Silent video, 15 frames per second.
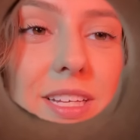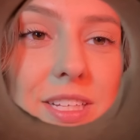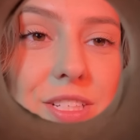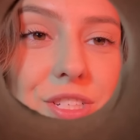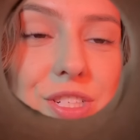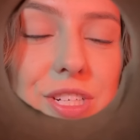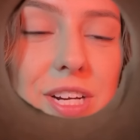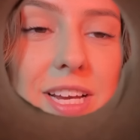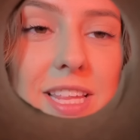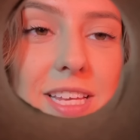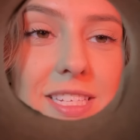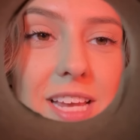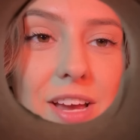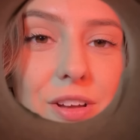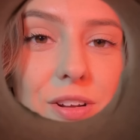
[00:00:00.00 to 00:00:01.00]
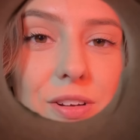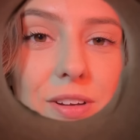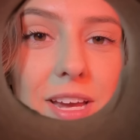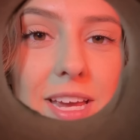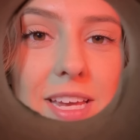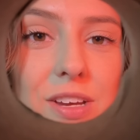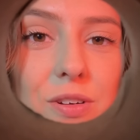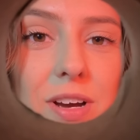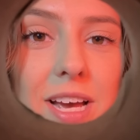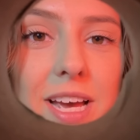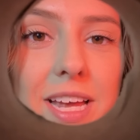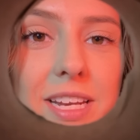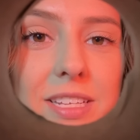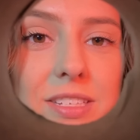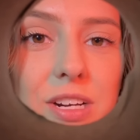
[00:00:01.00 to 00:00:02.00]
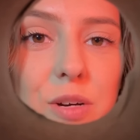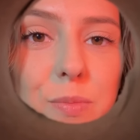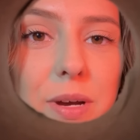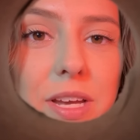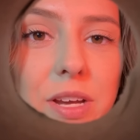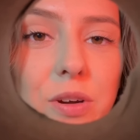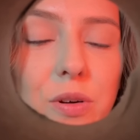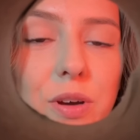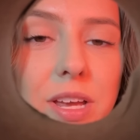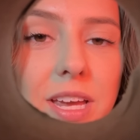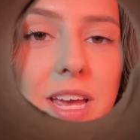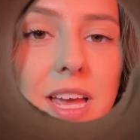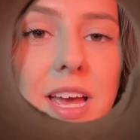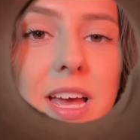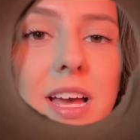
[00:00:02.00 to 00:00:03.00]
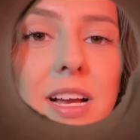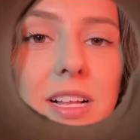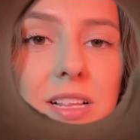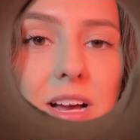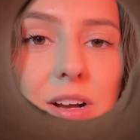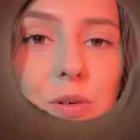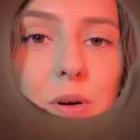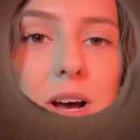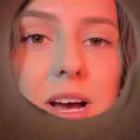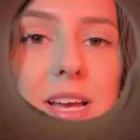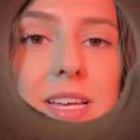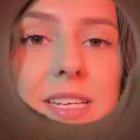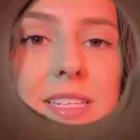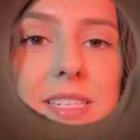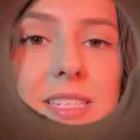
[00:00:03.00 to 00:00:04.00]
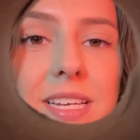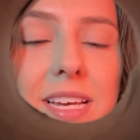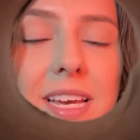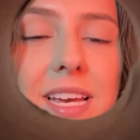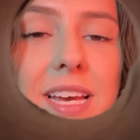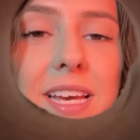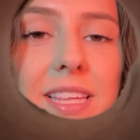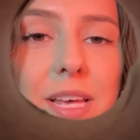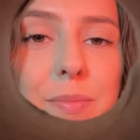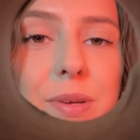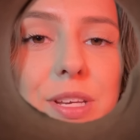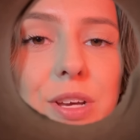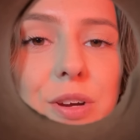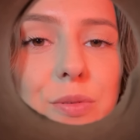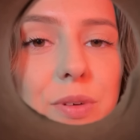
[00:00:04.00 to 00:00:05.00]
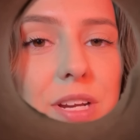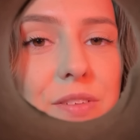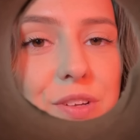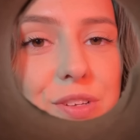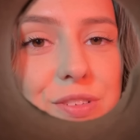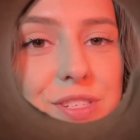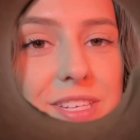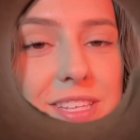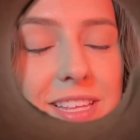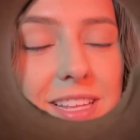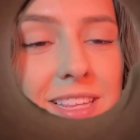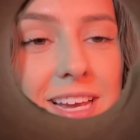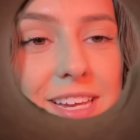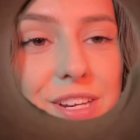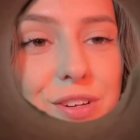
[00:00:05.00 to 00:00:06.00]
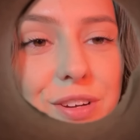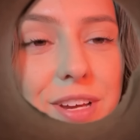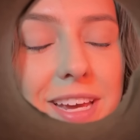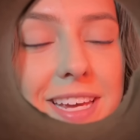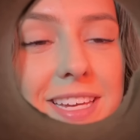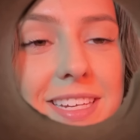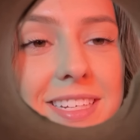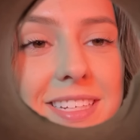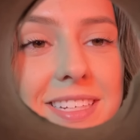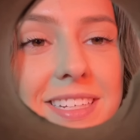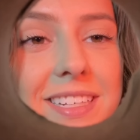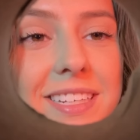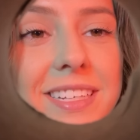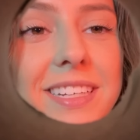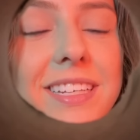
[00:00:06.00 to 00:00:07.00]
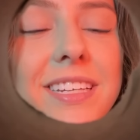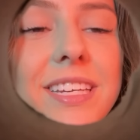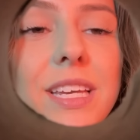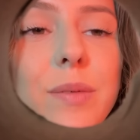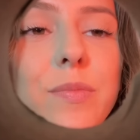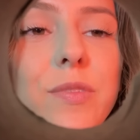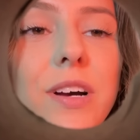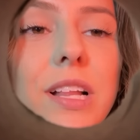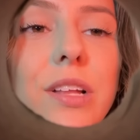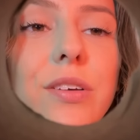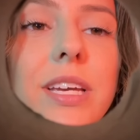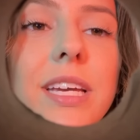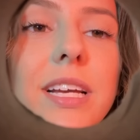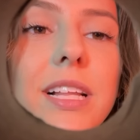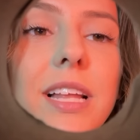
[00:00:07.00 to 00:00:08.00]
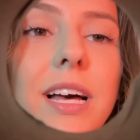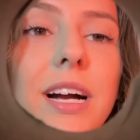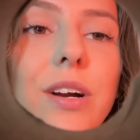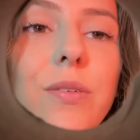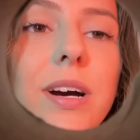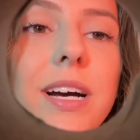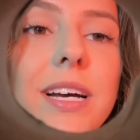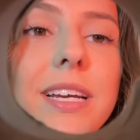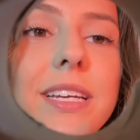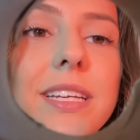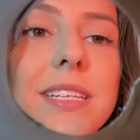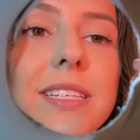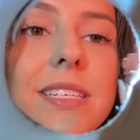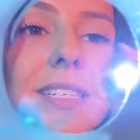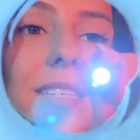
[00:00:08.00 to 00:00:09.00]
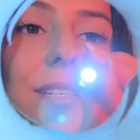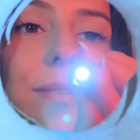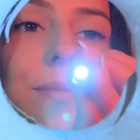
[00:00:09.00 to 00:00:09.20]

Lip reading: Let's try this out, okay? Go ahead and start by going clockwise and let me know whenever you see the light, okay? Keep following it clockwise.